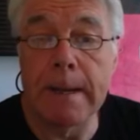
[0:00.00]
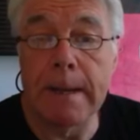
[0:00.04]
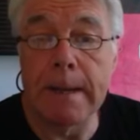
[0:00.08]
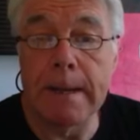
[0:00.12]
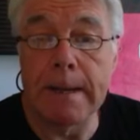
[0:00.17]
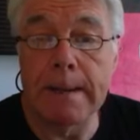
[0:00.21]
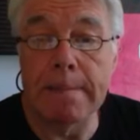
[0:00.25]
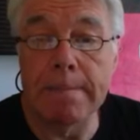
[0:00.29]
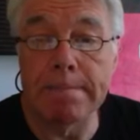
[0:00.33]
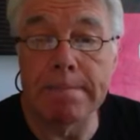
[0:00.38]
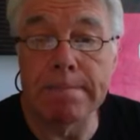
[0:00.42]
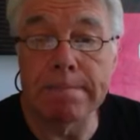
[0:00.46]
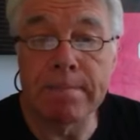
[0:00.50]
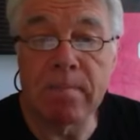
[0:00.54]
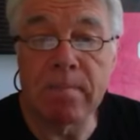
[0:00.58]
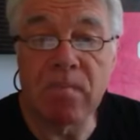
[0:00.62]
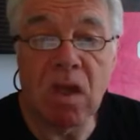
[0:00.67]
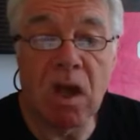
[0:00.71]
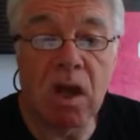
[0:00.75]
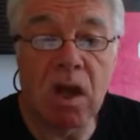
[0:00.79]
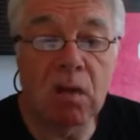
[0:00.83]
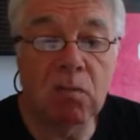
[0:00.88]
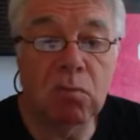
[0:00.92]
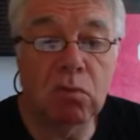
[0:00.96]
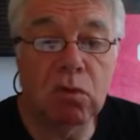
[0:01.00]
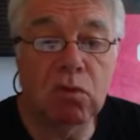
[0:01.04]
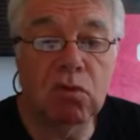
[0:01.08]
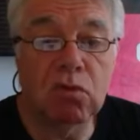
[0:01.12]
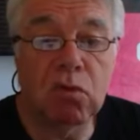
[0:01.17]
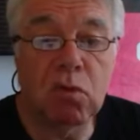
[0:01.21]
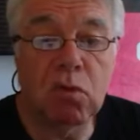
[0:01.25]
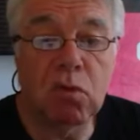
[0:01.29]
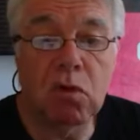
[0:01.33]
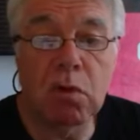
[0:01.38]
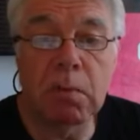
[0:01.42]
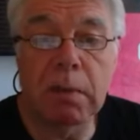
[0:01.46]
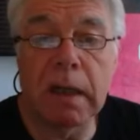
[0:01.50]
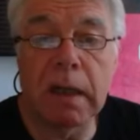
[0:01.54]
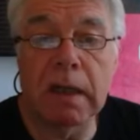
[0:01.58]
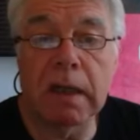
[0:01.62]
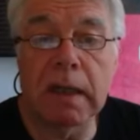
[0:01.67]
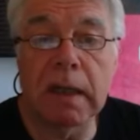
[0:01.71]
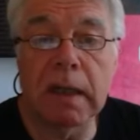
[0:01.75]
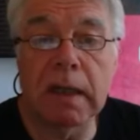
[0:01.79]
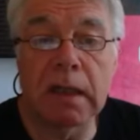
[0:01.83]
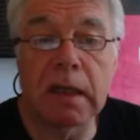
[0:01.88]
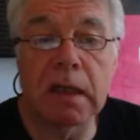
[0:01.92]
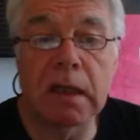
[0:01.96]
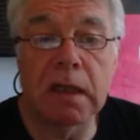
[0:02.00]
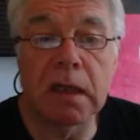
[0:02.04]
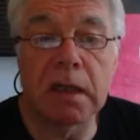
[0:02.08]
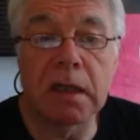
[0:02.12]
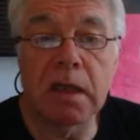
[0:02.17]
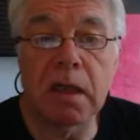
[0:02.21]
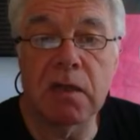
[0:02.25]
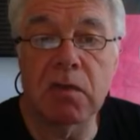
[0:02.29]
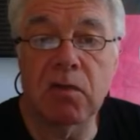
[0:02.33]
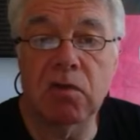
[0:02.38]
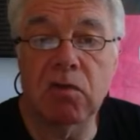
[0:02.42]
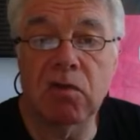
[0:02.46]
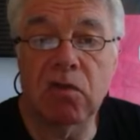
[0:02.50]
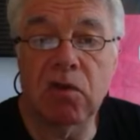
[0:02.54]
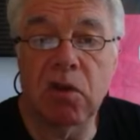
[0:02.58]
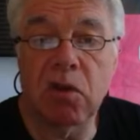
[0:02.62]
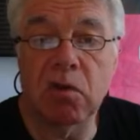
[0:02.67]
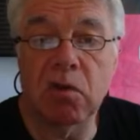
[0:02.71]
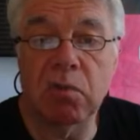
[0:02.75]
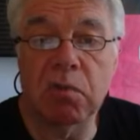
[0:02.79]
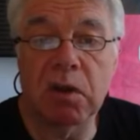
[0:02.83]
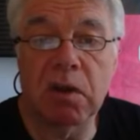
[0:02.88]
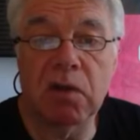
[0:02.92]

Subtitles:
I will talk about that in another show,